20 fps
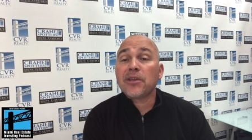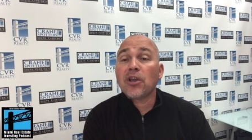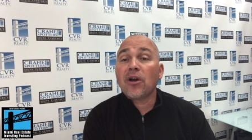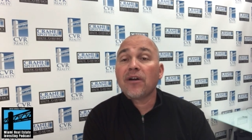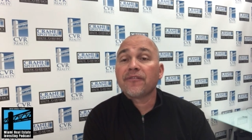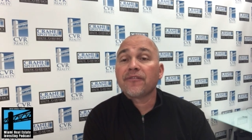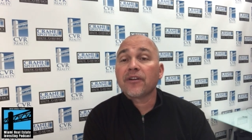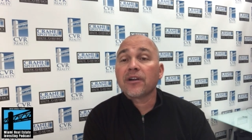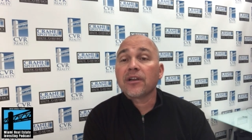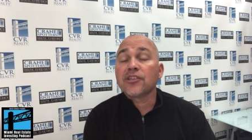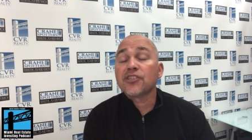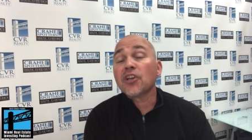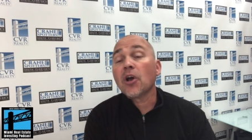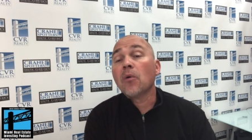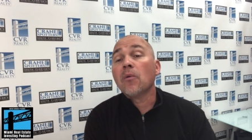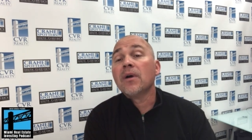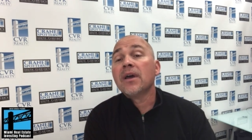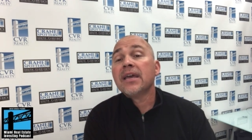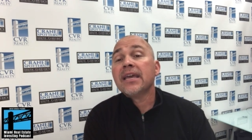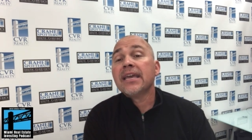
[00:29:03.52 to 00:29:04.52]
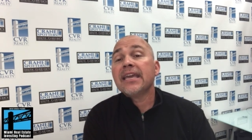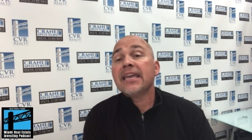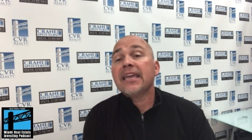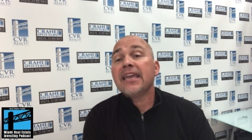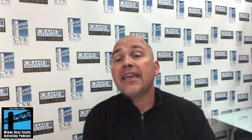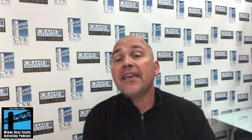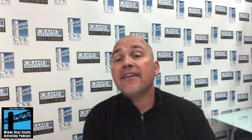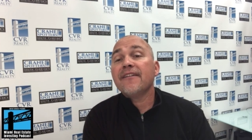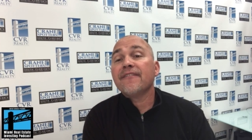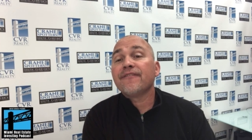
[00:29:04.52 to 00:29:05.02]
to be offered. So
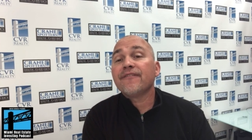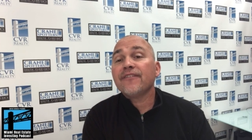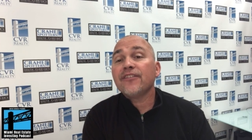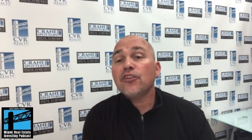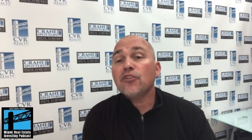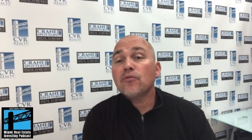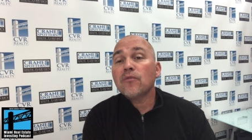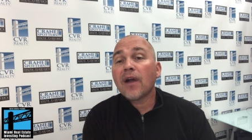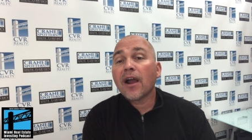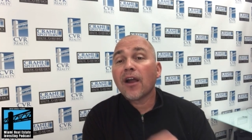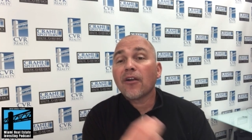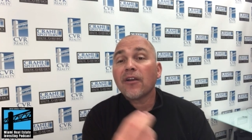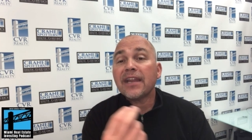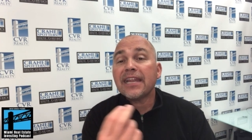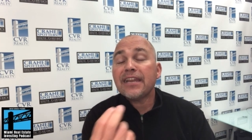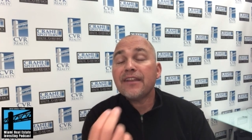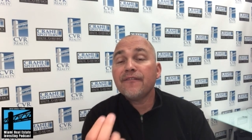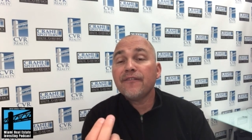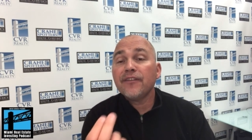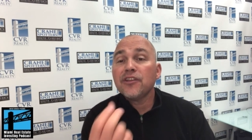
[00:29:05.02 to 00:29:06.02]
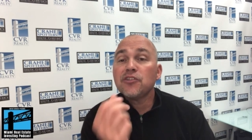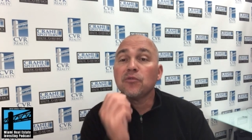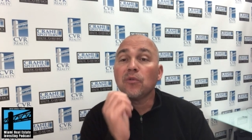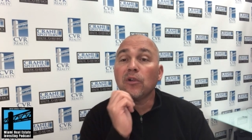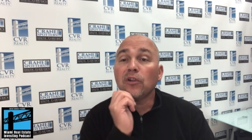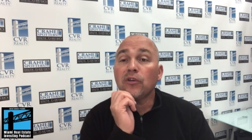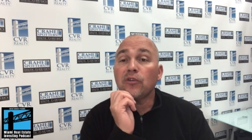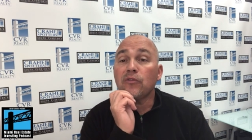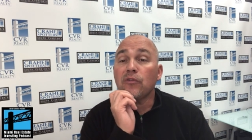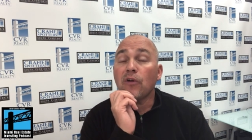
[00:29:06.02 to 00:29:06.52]
if you are an
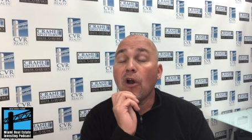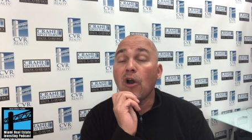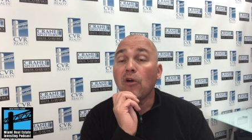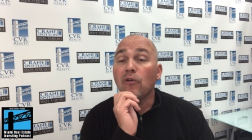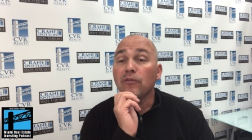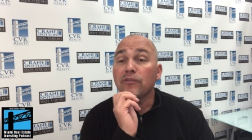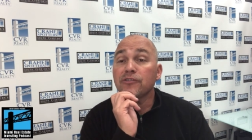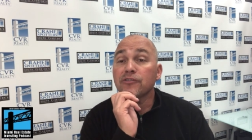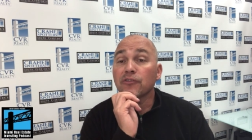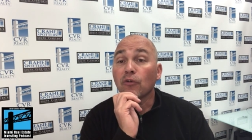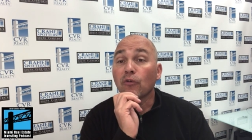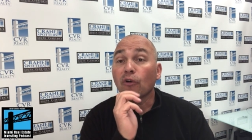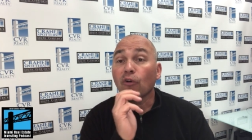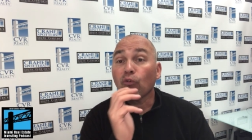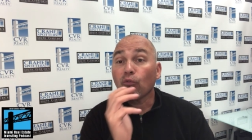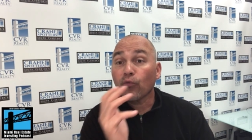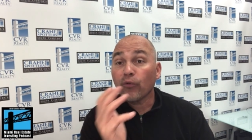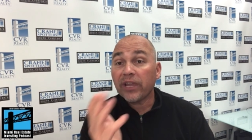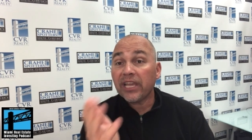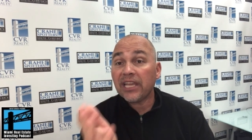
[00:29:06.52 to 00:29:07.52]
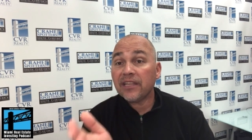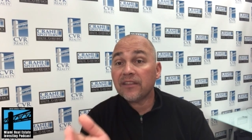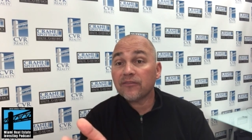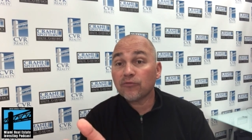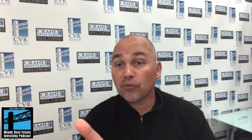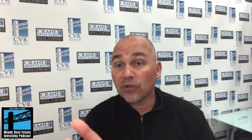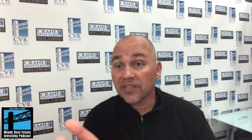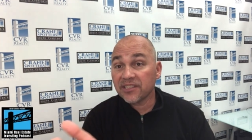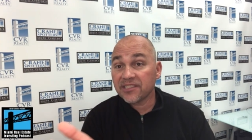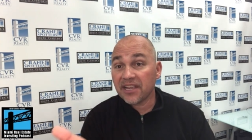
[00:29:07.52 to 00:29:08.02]
individual who owns, or a
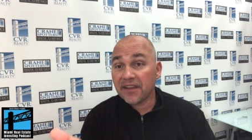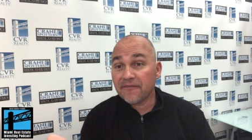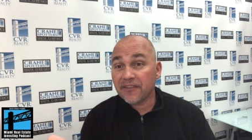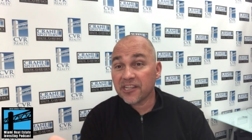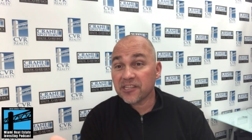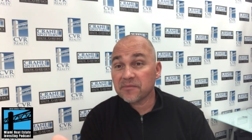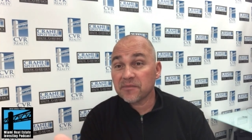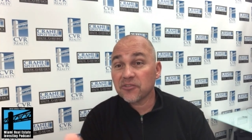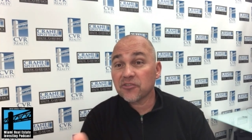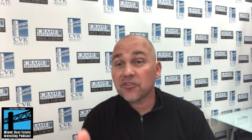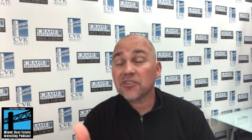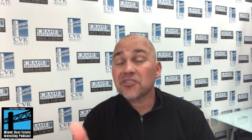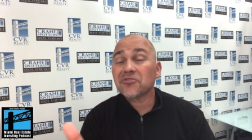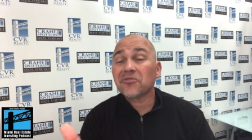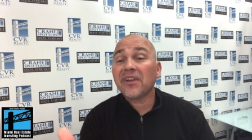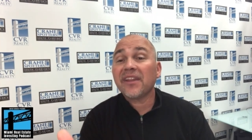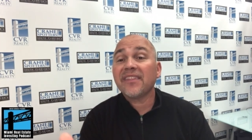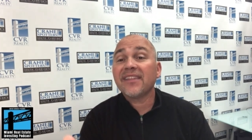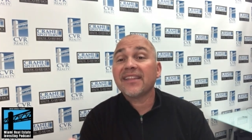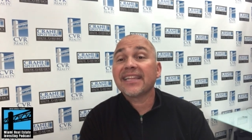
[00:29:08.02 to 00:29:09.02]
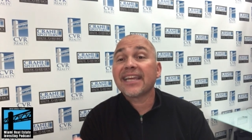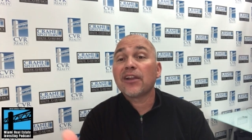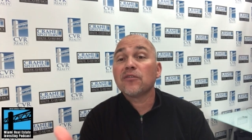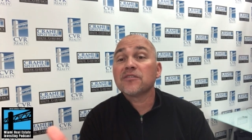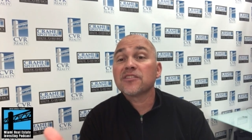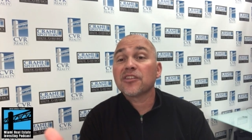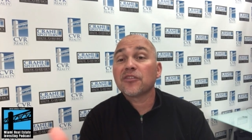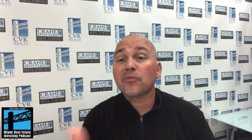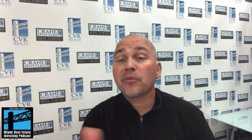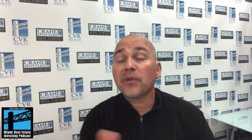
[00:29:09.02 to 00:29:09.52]
REIT, real estate investment trust, or anything that
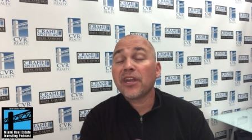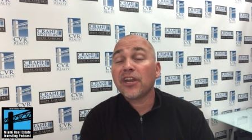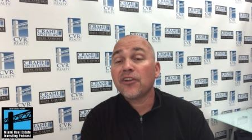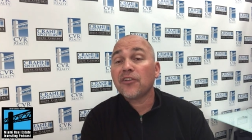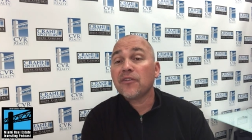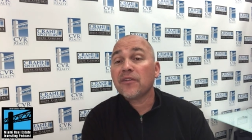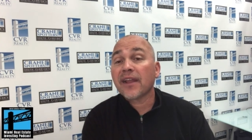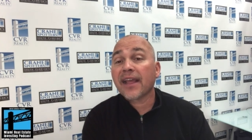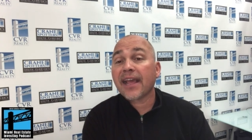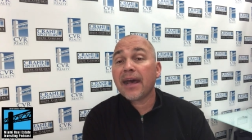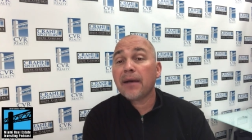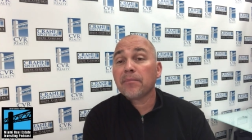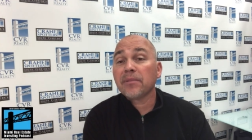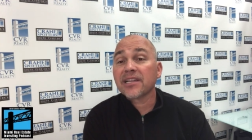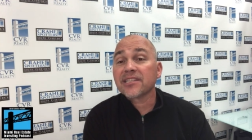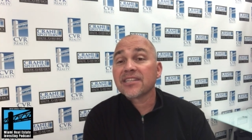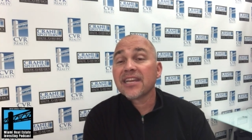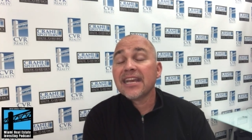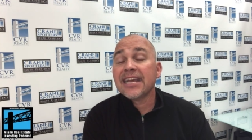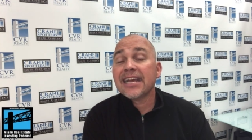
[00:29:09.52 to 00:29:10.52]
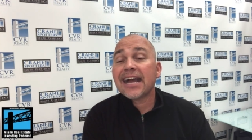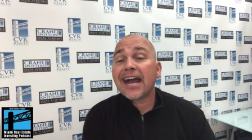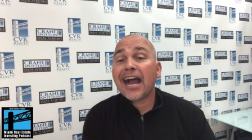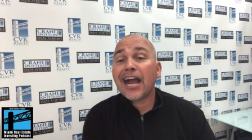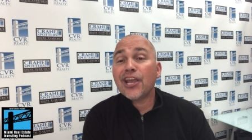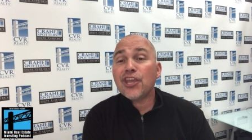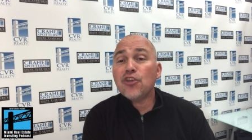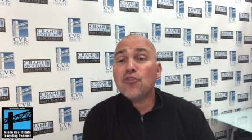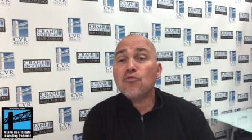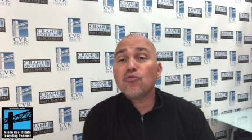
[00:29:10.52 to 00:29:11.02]
owns a 300 unit complex,
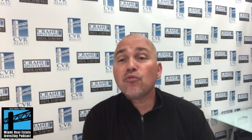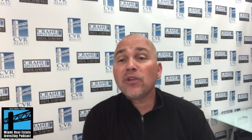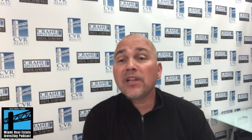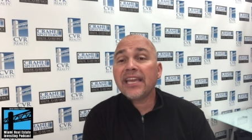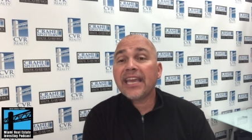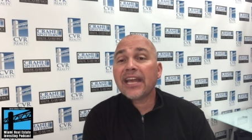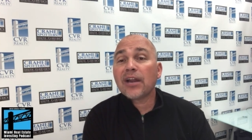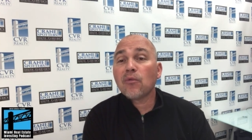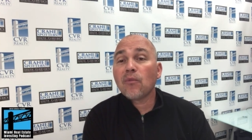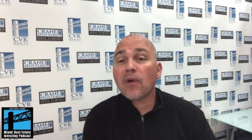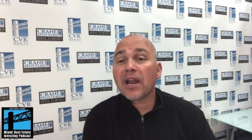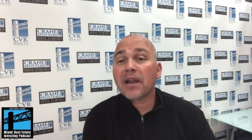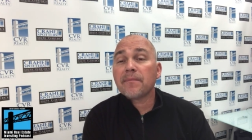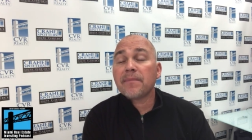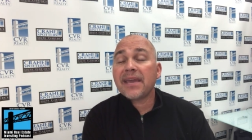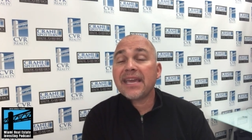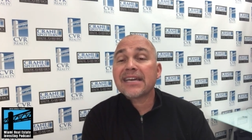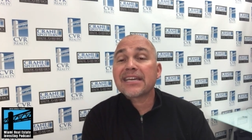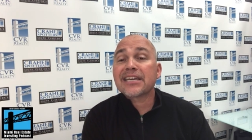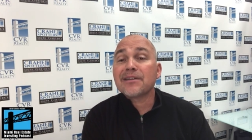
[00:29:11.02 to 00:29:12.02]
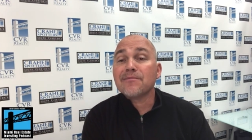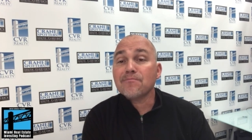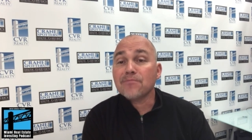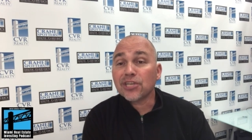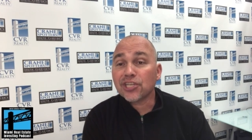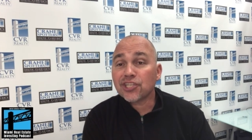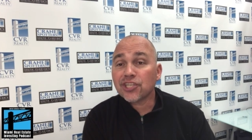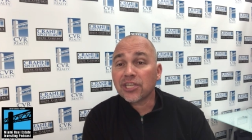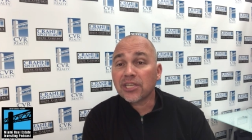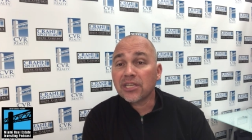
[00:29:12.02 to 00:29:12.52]
are you really going to want to pay a
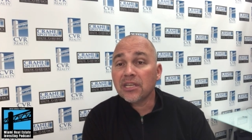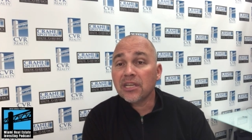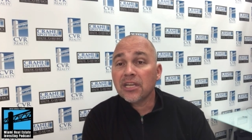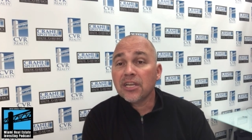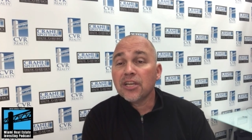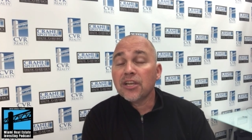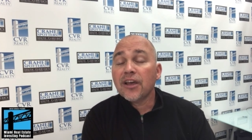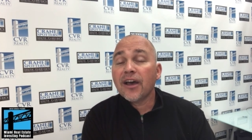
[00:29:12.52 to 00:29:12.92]
commission